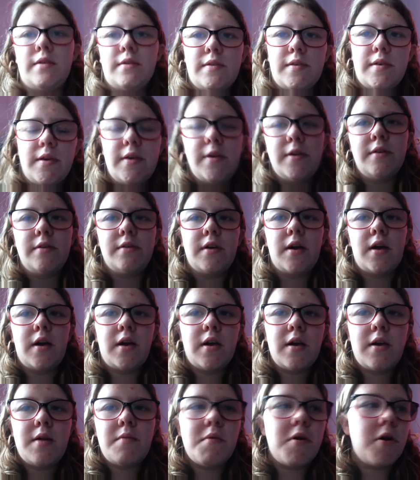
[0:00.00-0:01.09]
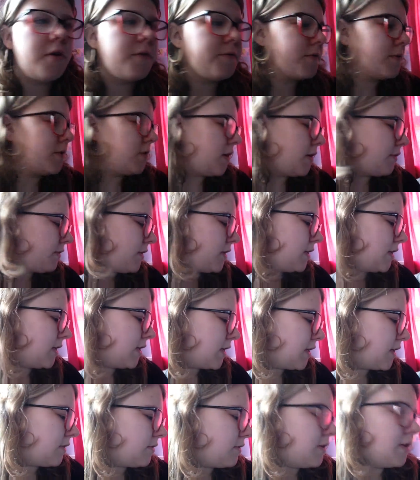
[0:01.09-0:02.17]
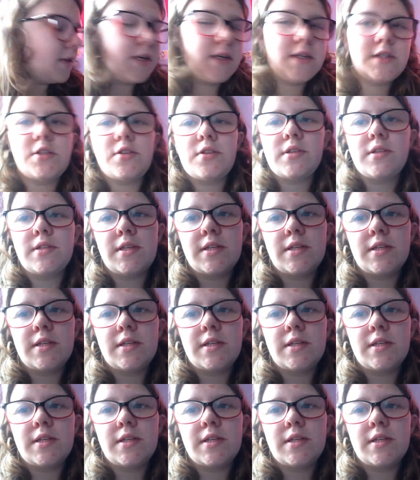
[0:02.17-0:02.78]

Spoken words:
So I'm off to get ready now, and as you can